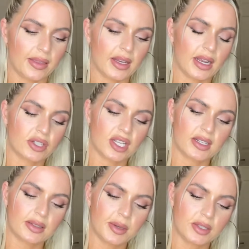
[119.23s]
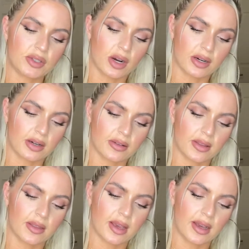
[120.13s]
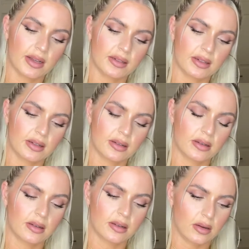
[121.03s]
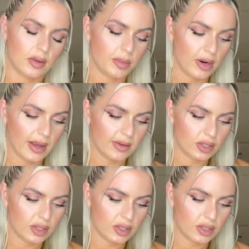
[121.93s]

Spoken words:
the next shade is a bit darker than that, called Private